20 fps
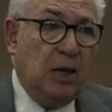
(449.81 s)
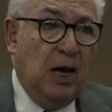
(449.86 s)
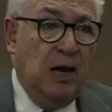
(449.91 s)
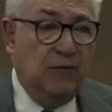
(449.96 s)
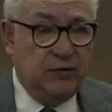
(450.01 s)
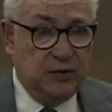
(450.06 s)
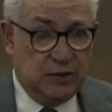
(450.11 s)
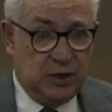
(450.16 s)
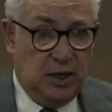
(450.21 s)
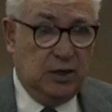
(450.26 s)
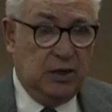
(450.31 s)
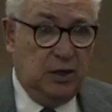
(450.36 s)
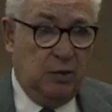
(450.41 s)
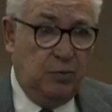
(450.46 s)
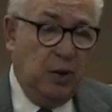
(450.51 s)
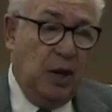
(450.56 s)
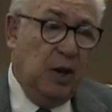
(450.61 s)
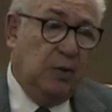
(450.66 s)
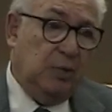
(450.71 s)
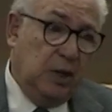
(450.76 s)
confiscate
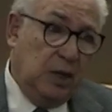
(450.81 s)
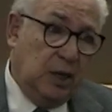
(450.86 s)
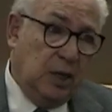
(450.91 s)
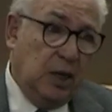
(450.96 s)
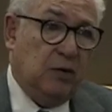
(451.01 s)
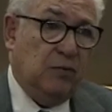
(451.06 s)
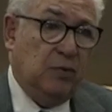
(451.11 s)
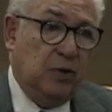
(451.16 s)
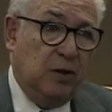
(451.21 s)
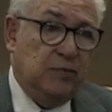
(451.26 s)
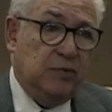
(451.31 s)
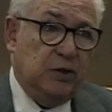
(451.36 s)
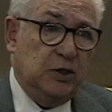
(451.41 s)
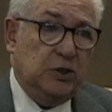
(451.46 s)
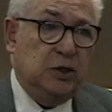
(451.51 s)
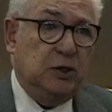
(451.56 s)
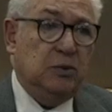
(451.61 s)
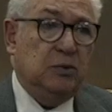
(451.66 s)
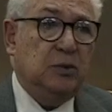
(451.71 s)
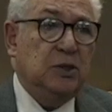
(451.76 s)
their property, and get rid of
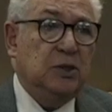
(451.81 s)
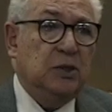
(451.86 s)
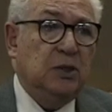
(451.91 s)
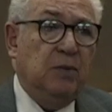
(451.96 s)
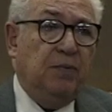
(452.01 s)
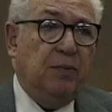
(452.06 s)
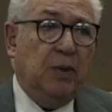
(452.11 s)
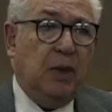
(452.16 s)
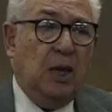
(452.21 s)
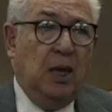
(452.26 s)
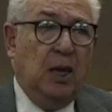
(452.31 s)
the Jews.